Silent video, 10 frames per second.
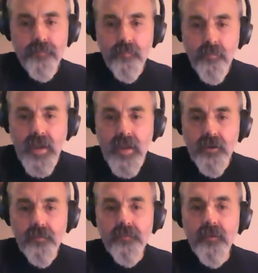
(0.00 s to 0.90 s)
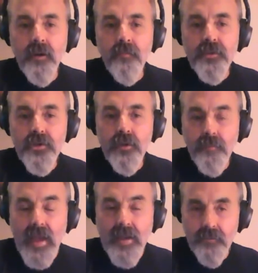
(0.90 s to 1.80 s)
my original
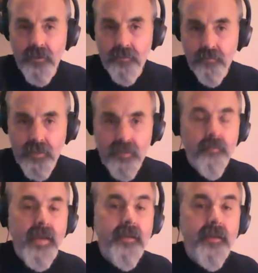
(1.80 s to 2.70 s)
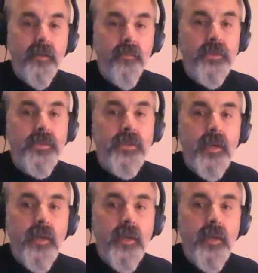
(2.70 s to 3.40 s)
background playing the mandolin was